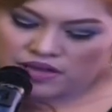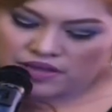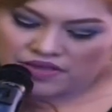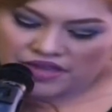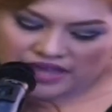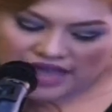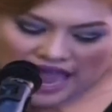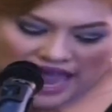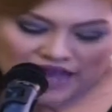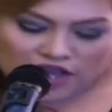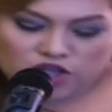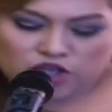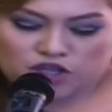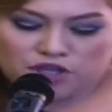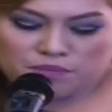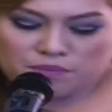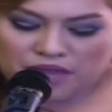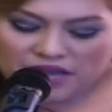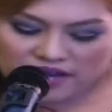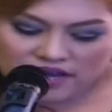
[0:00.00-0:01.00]
That I
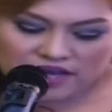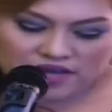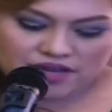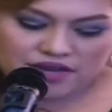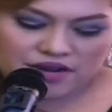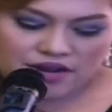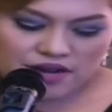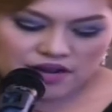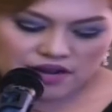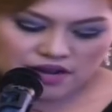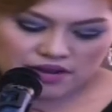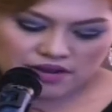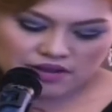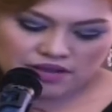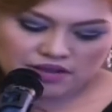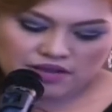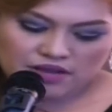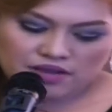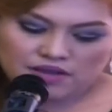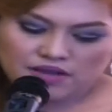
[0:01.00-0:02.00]
should be a leader.
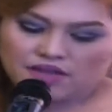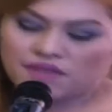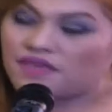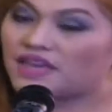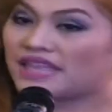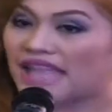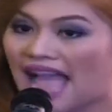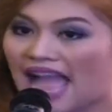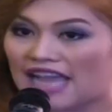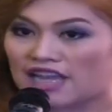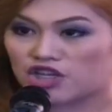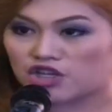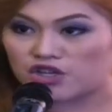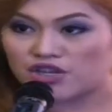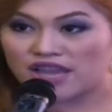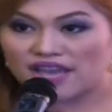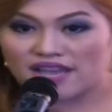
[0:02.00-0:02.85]
That I should